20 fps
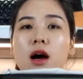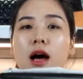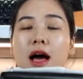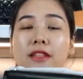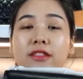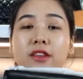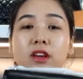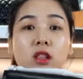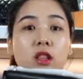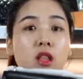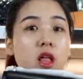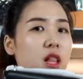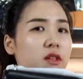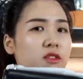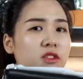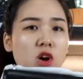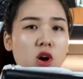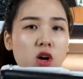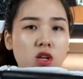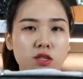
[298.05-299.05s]
and a
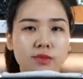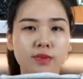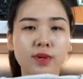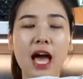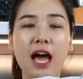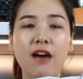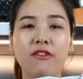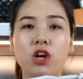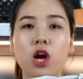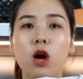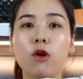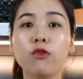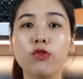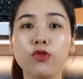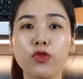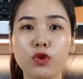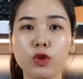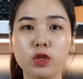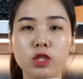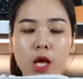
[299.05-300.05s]
lot of customers have
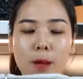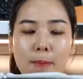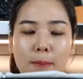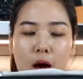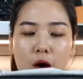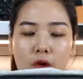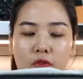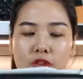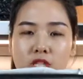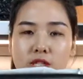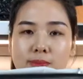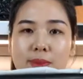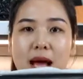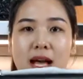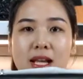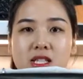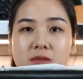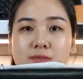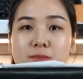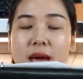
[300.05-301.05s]
confused about this
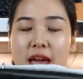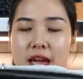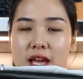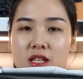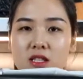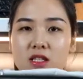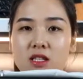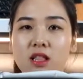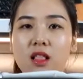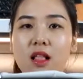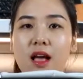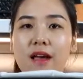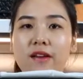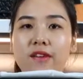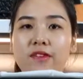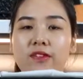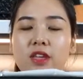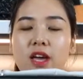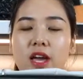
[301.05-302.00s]
bag space, like